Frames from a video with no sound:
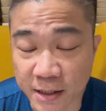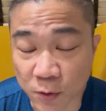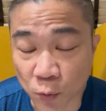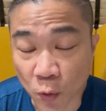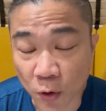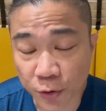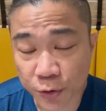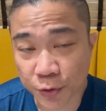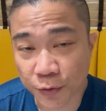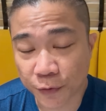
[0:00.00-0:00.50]

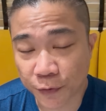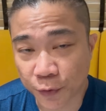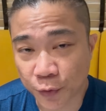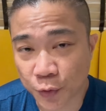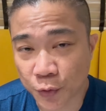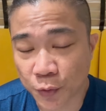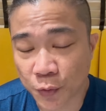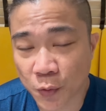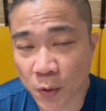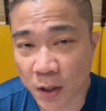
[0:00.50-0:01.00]
walk you
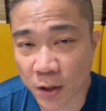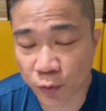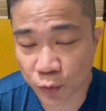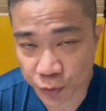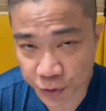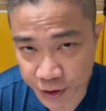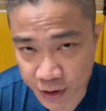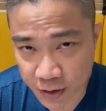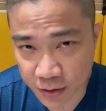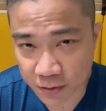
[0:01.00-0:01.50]
through a
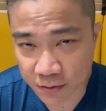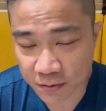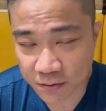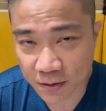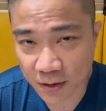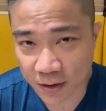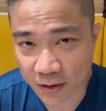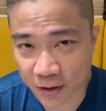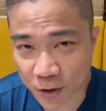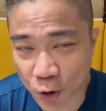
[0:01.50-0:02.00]
routine
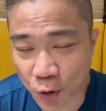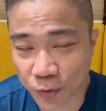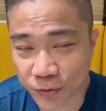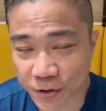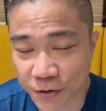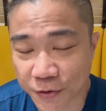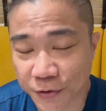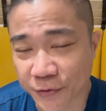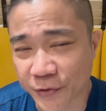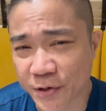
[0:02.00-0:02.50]
called the
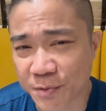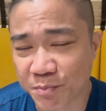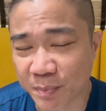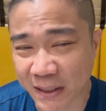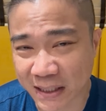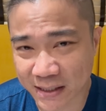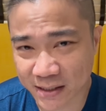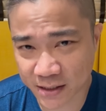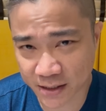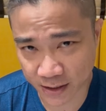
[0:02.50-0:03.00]
3
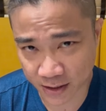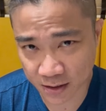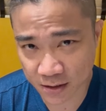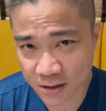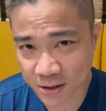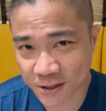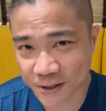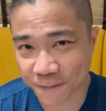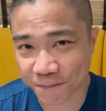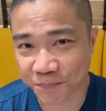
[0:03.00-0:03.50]
billet
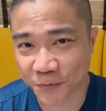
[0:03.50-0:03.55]
test.